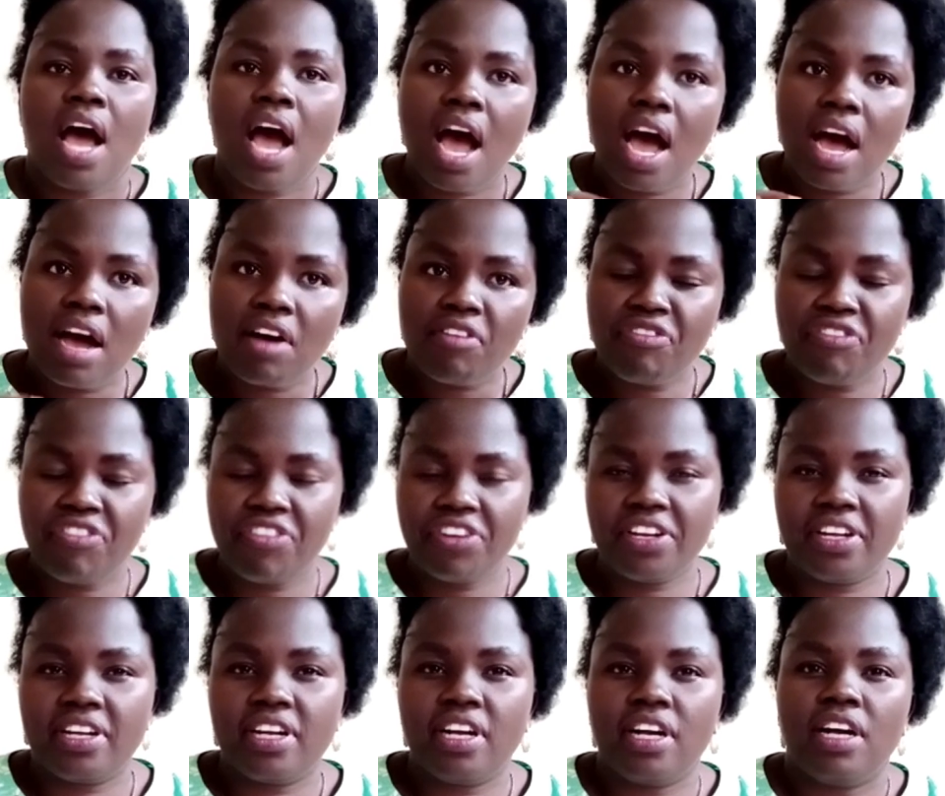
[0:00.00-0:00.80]

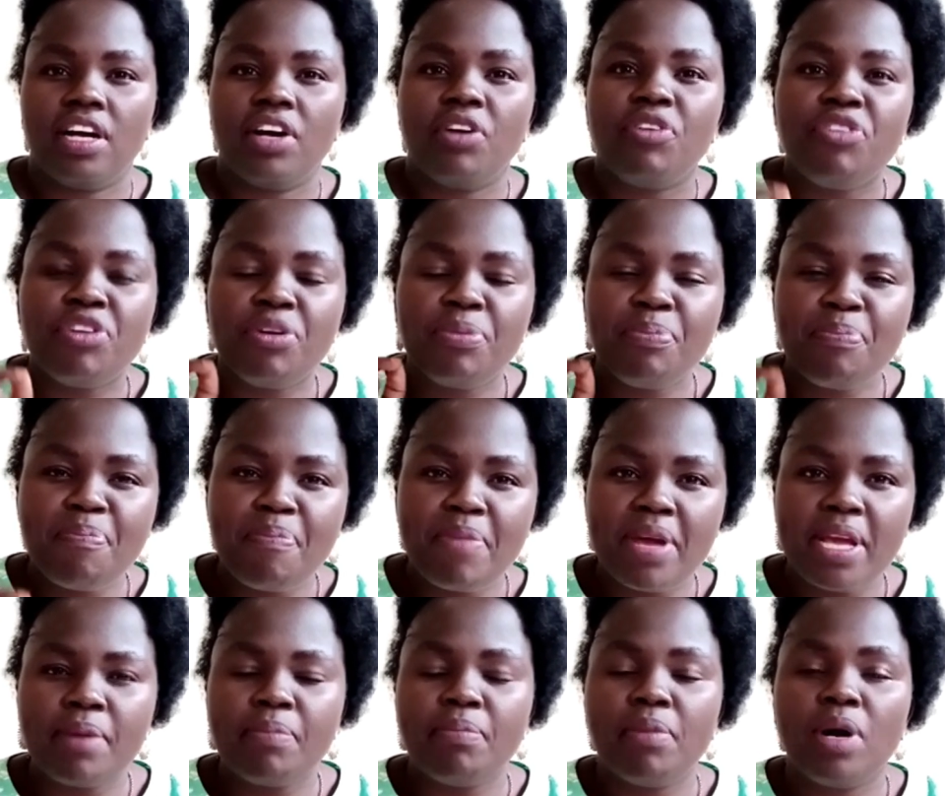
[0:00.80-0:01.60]
Africa,
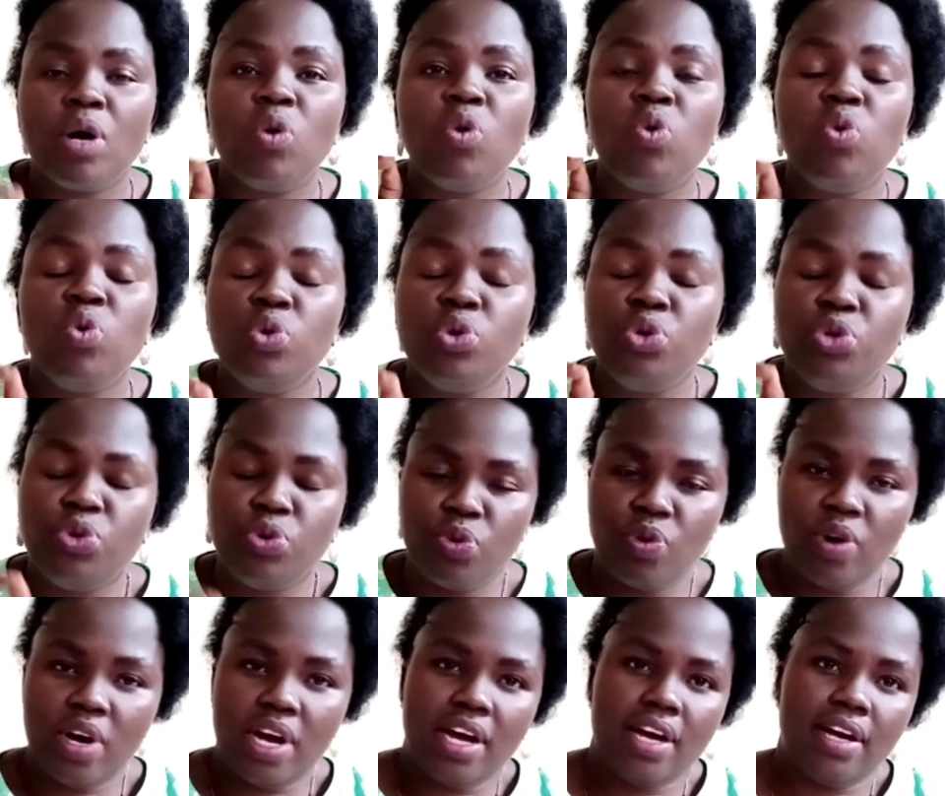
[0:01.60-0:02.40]
remember who you
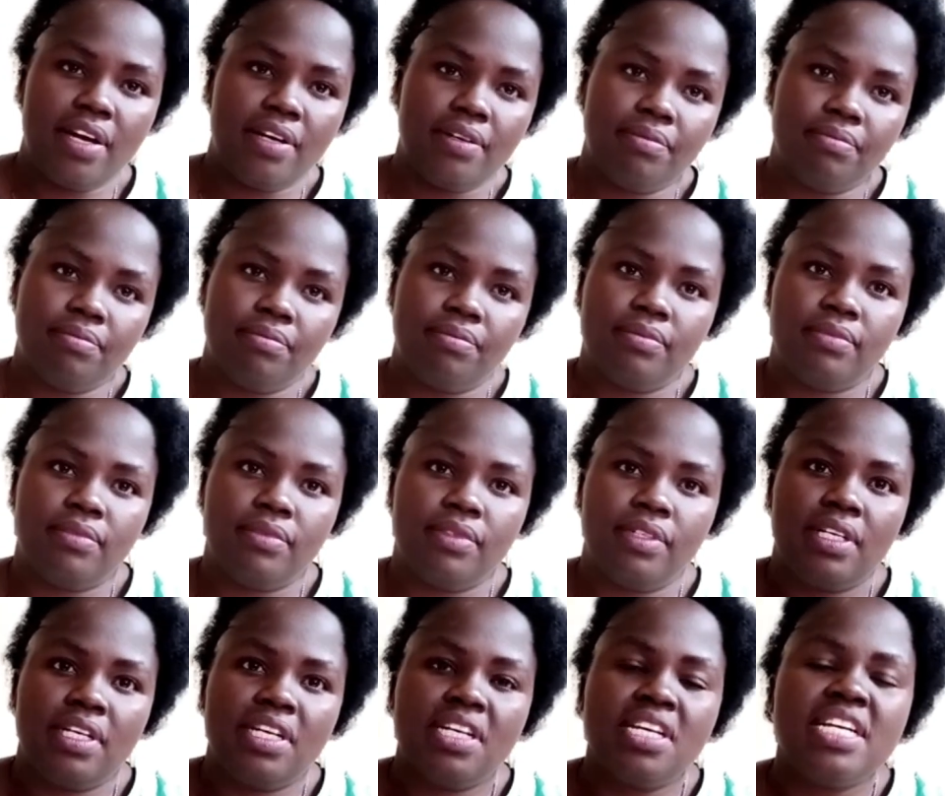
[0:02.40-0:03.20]
are.
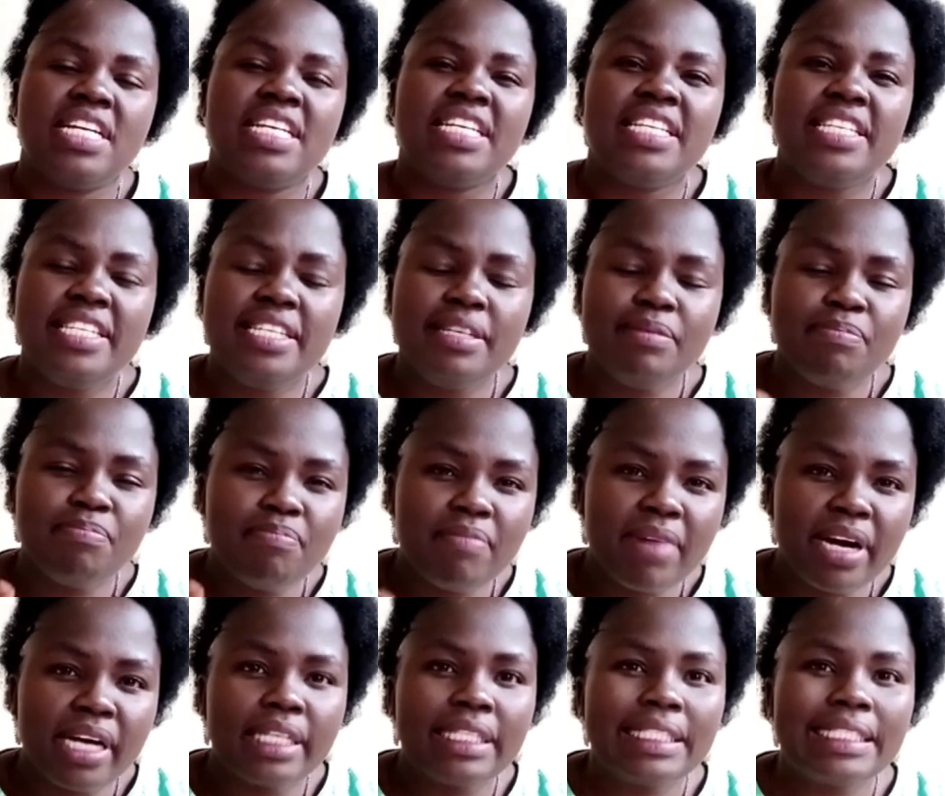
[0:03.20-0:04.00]

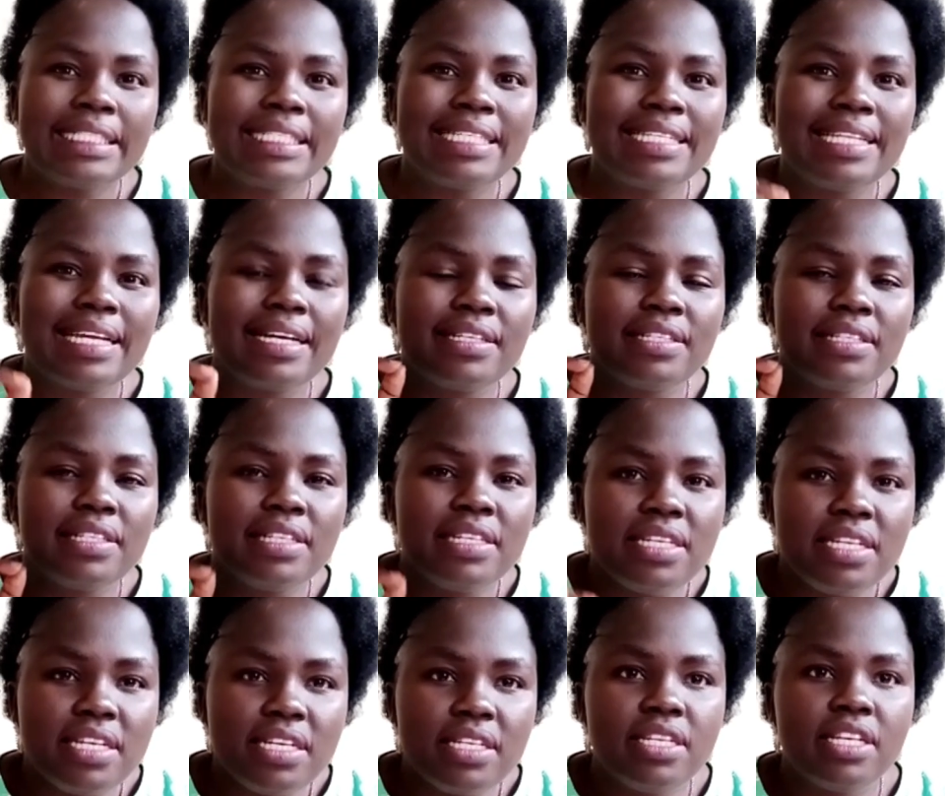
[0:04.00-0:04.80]
Demand that
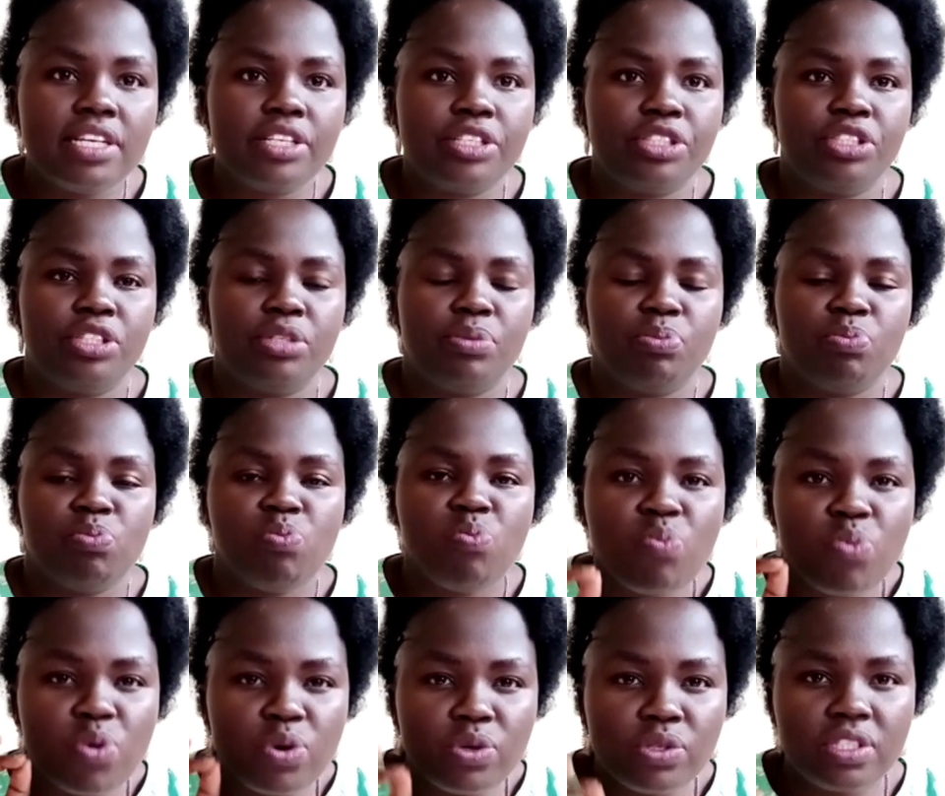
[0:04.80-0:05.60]
leadership
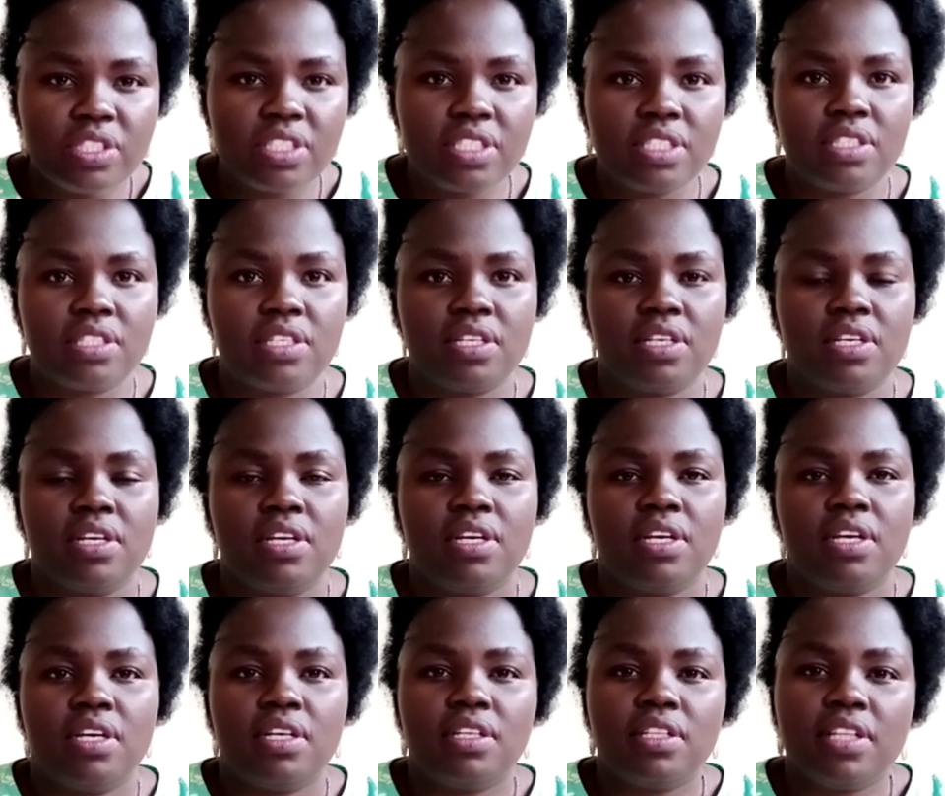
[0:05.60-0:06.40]
puts
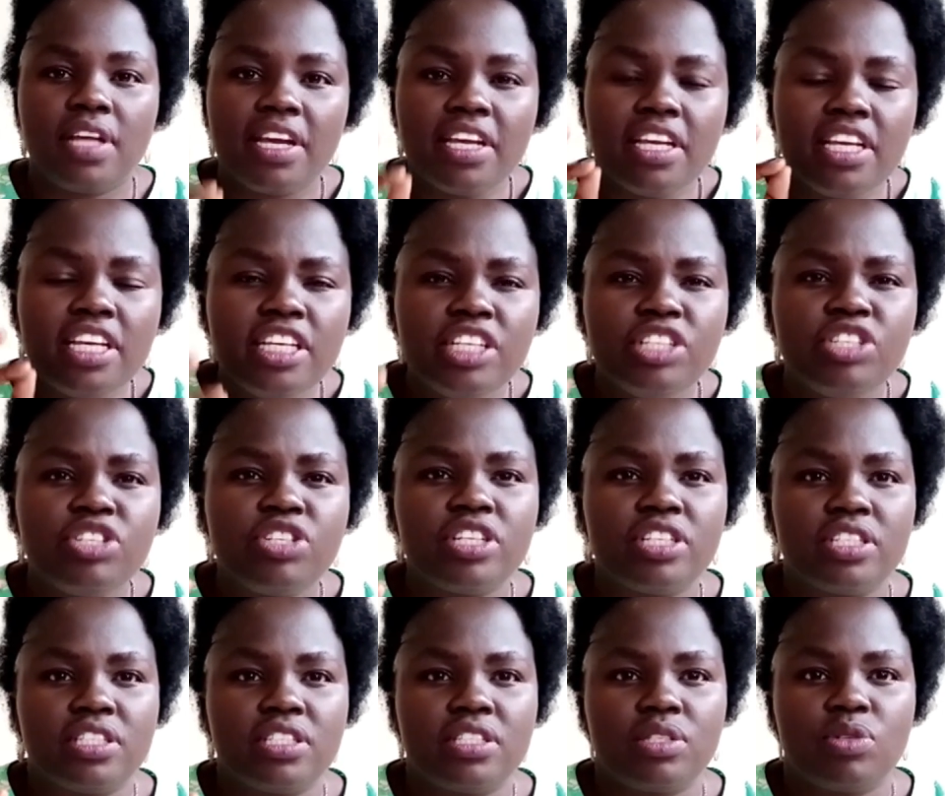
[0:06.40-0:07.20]
the
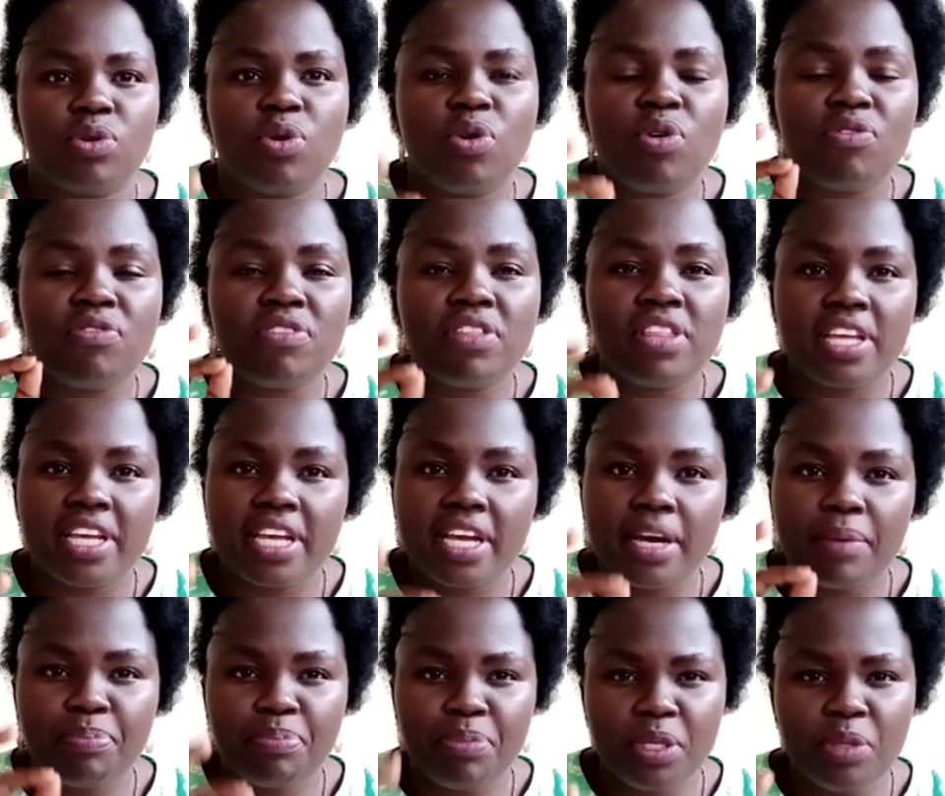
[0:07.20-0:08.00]
interests of their
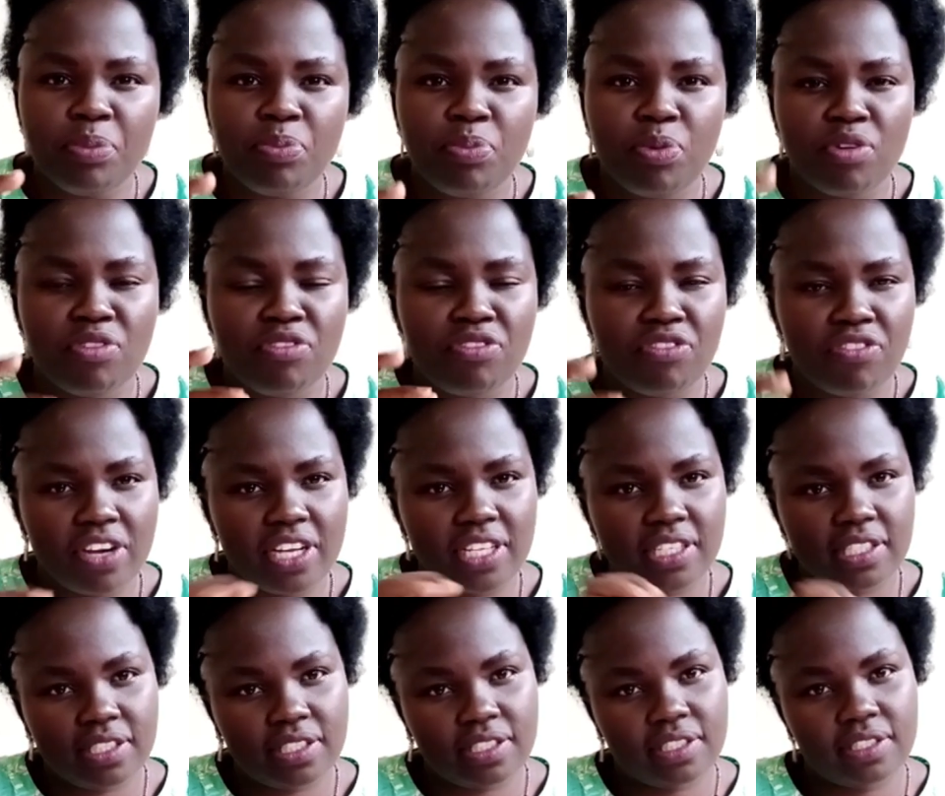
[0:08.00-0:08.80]
people
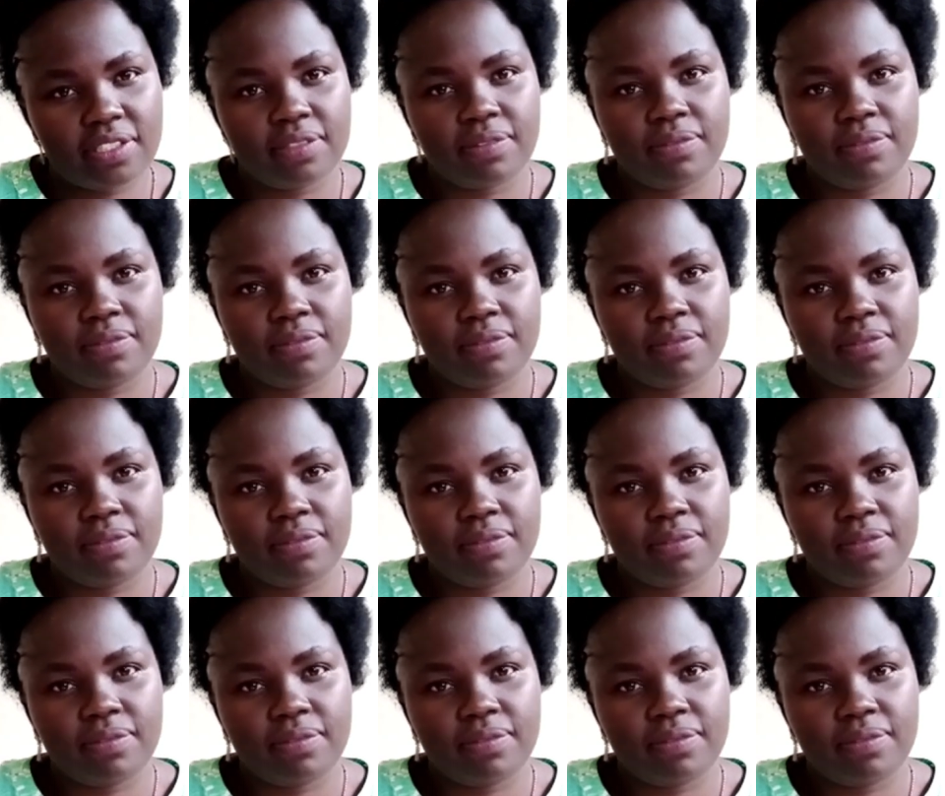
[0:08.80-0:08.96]
first.